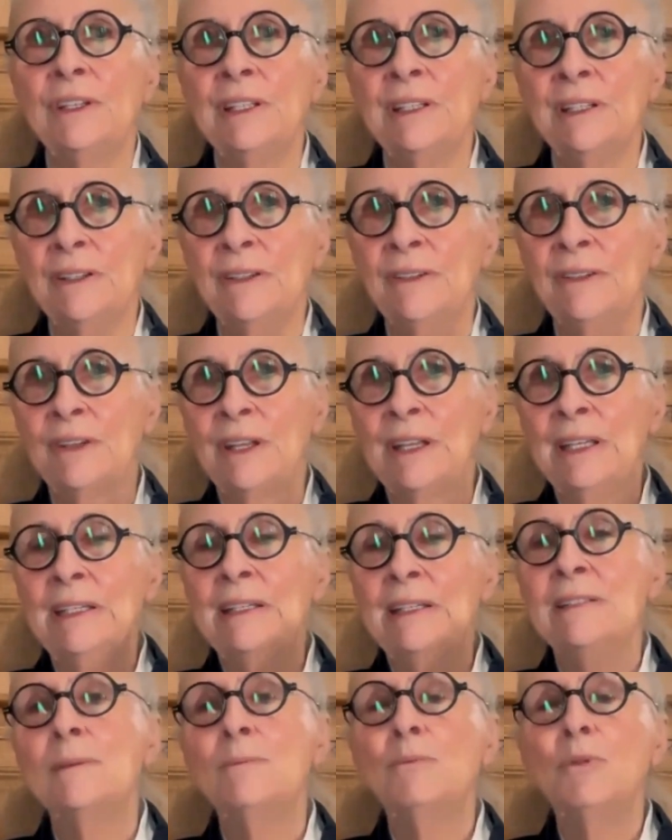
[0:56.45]
It's
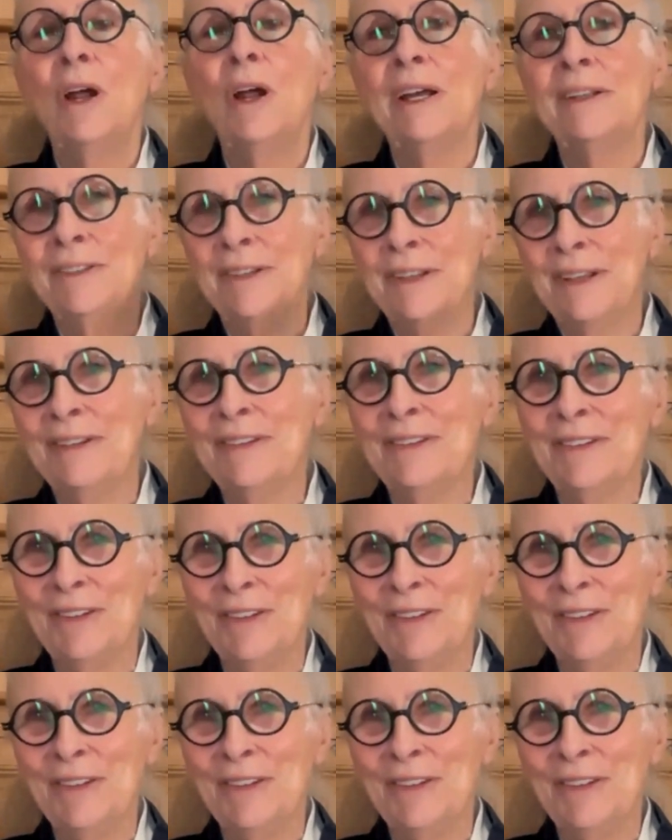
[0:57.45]
a process.